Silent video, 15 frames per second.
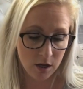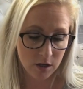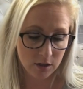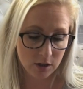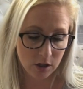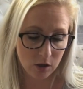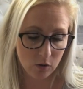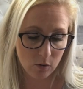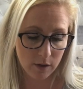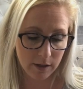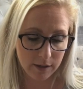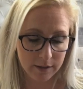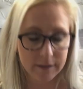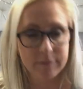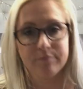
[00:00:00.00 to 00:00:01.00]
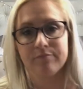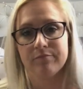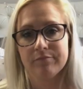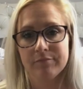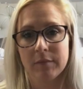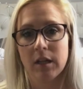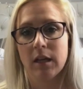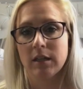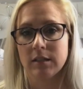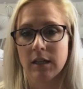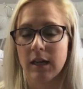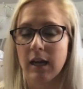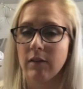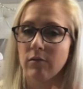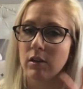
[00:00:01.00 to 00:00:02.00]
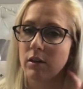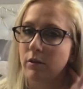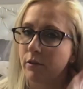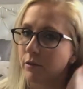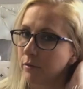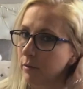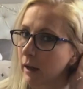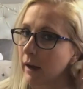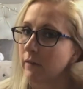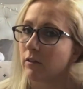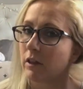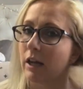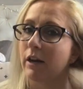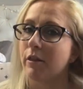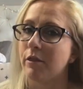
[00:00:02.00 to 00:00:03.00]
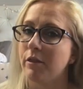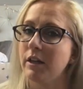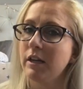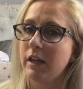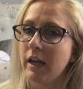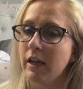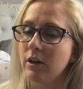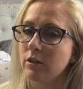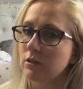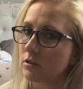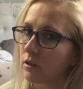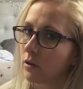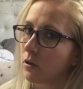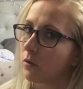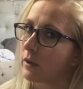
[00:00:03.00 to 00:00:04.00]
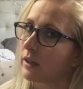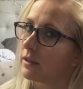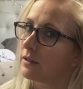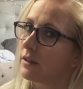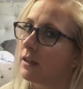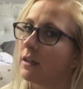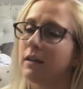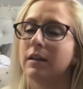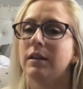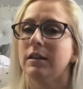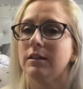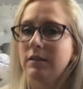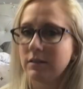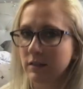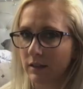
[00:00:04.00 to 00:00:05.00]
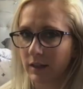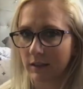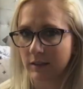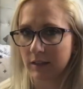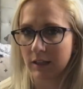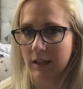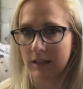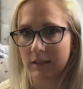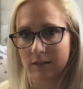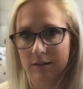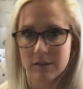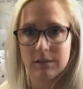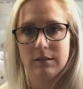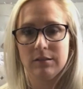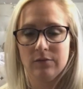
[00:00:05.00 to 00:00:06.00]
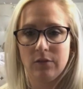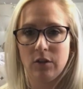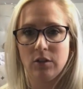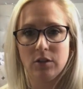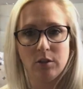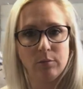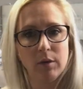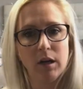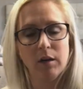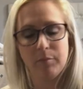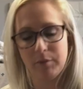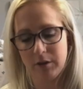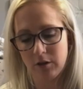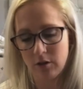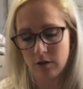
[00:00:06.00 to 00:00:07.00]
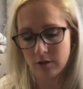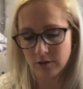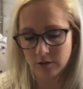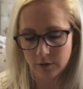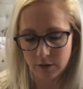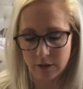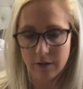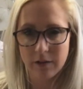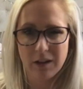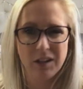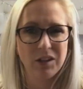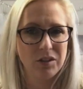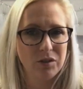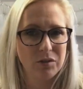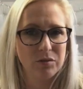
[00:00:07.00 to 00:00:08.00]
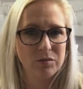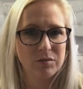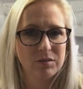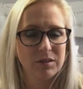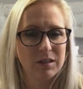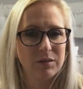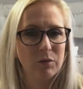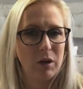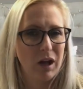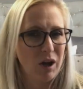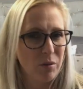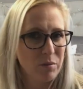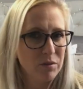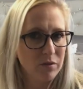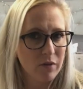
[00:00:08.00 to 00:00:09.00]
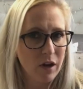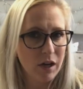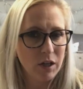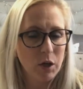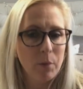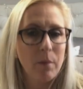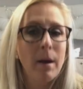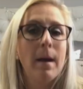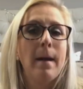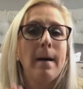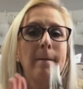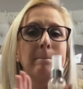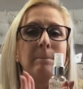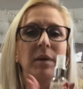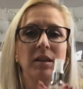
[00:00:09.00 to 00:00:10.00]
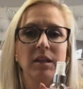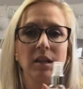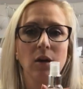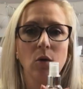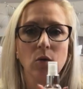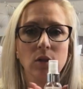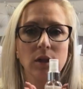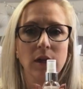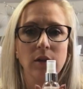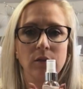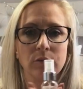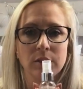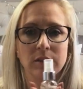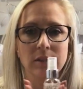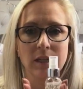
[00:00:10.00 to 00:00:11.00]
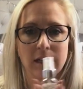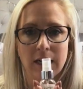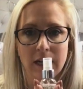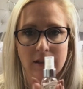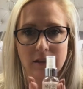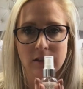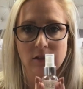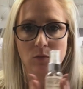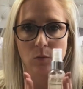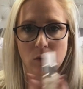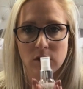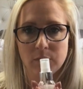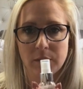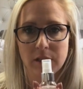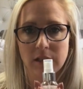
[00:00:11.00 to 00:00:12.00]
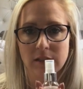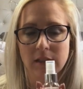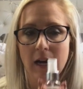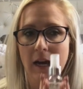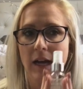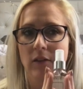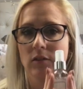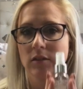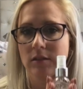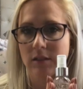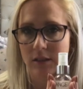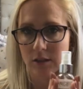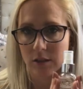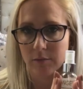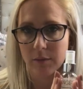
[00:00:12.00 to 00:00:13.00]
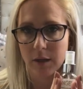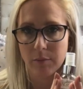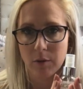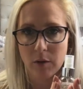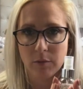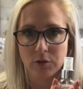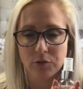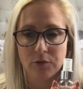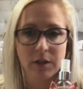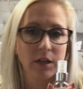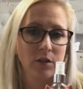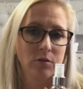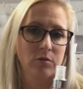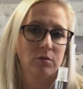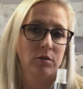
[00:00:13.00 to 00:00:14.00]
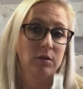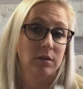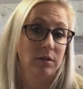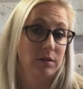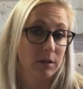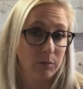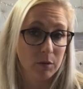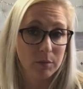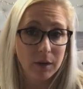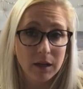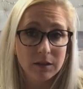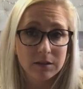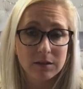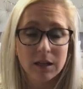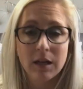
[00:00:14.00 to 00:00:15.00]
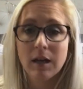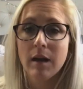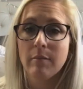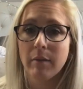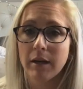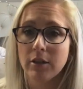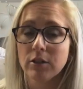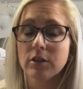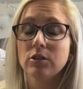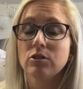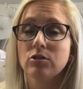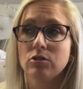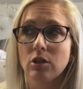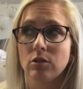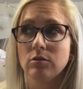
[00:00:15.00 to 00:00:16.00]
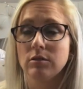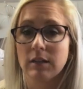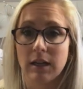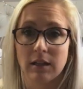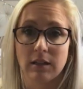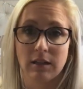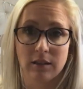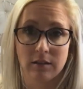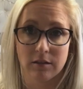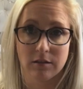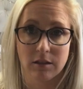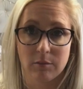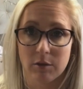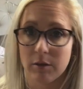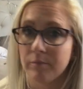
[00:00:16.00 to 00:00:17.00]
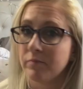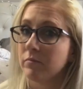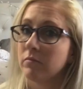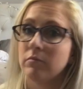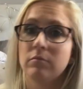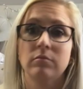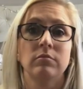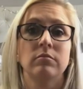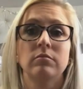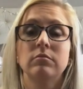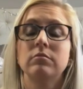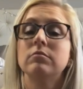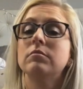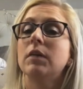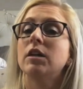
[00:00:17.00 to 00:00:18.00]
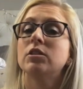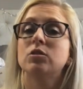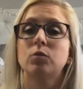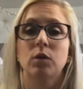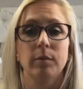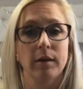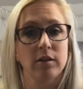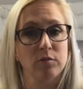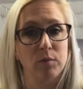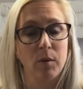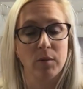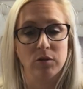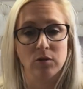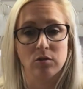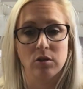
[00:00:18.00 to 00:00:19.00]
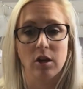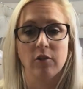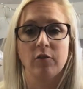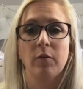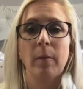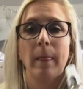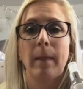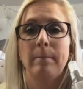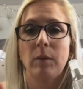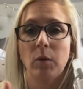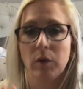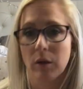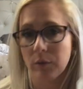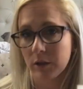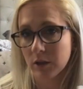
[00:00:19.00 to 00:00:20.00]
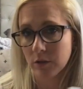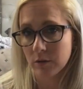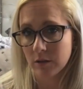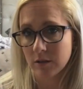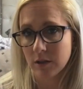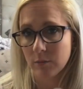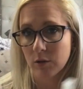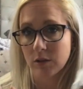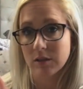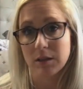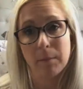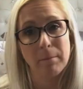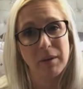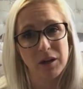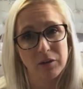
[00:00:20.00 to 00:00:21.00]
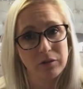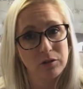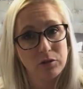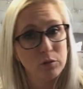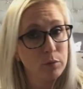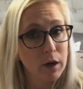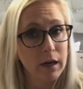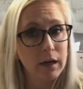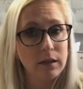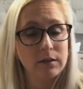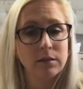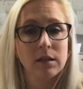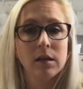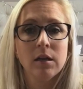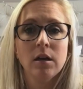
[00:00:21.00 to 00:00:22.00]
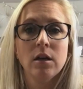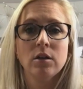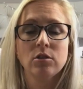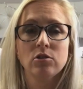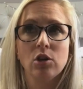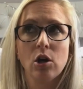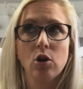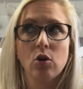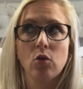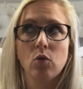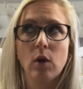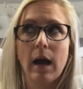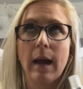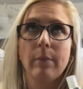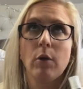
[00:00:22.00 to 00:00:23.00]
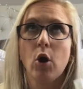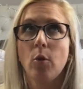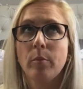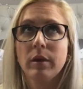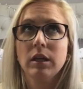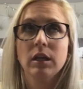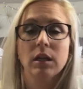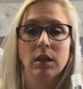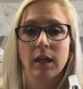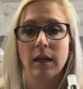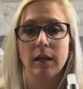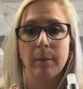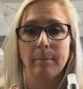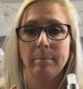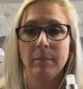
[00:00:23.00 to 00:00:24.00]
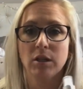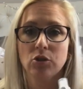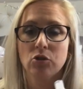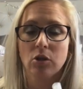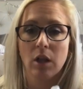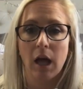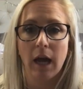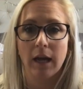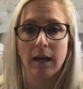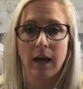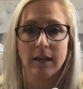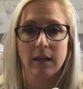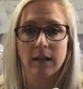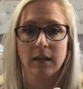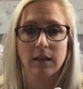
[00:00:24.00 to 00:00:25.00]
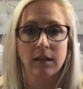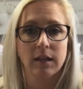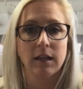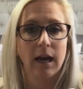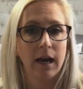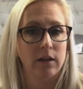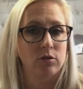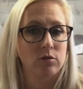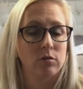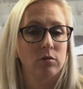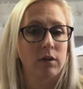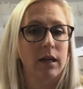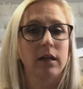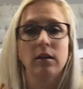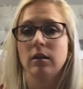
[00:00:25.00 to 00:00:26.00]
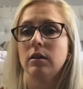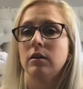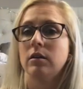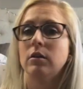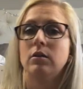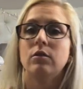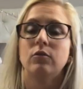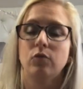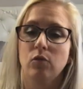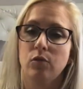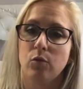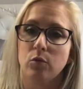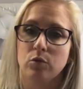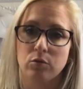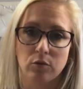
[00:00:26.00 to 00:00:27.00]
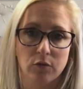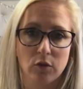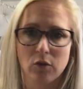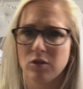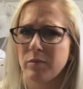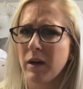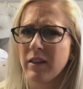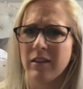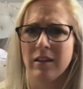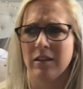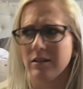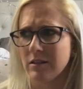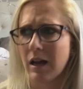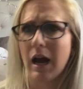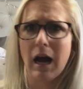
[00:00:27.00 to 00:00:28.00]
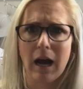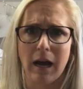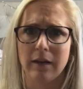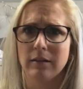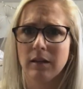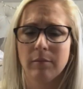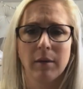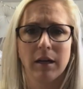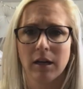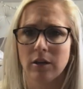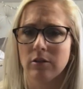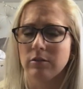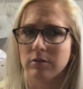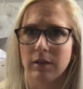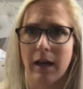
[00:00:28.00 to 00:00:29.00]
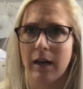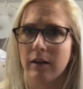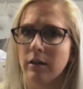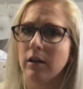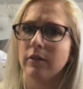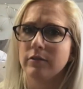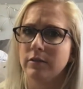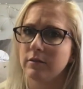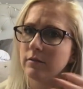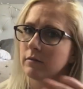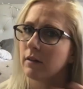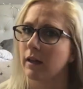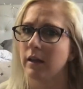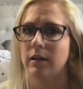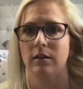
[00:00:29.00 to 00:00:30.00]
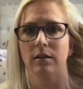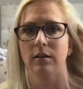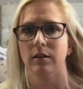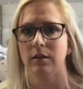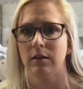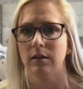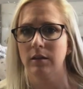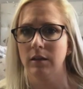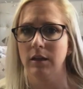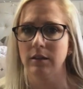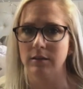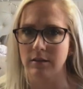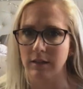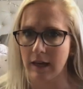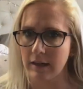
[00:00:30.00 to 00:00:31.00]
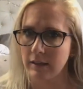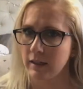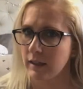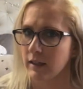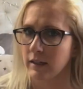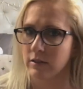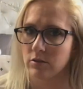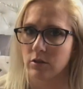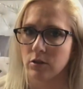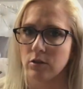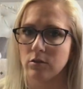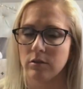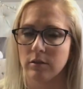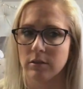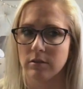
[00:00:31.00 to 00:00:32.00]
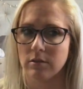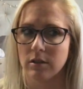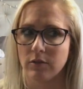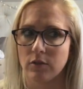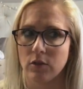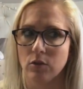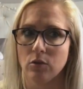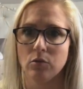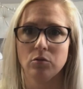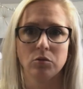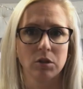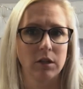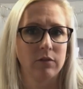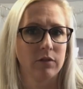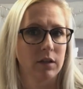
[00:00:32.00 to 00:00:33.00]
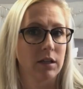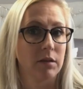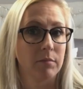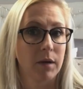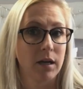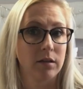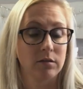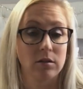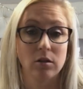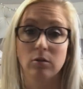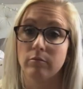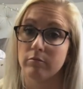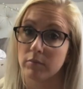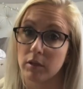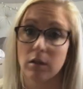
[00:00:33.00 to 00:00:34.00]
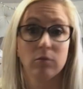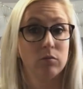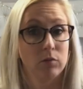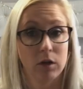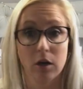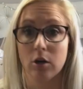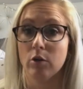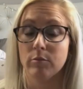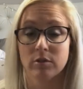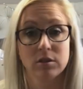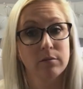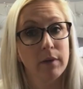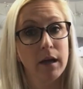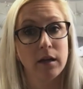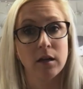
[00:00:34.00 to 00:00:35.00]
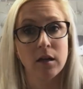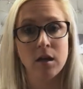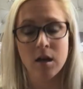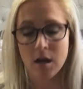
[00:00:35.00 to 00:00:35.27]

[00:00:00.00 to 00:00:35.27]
So like I said, I have a lot of thin hair, so it doesn't like to like volume up at all. So anything that I can use that will help with the volume. But the only other reason I got this was because I have a serum by Paul Mitchell that I use during the summer months. My hair gets so staticky in the summer. I swear by this Paul Mitchell stuff, but what I want to do in the summer is compare the two products. So I'm hoping in like mid-July I can get an actual like full force review, because by then it's hot and my hair has had enough, like it's staticky, and I start using this stuff usually I feel like in May. So we are almost in May.